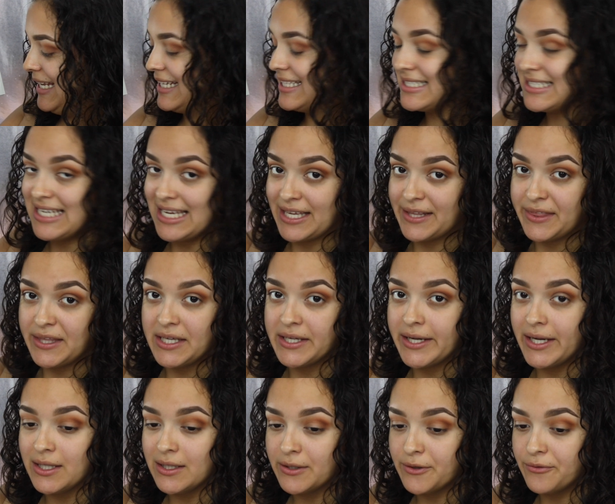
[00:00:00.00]
and take the
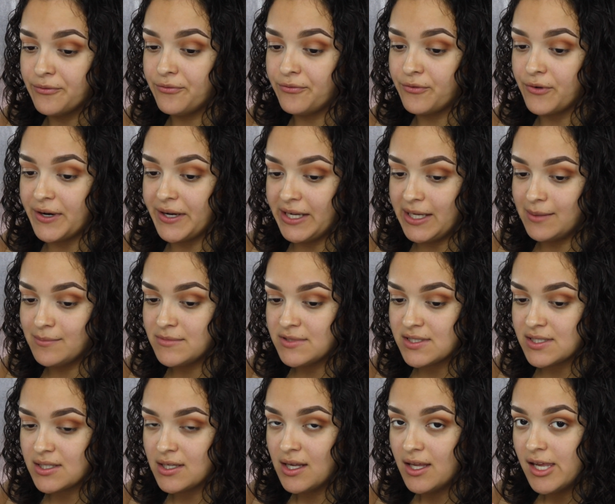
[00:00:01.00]
color Framed,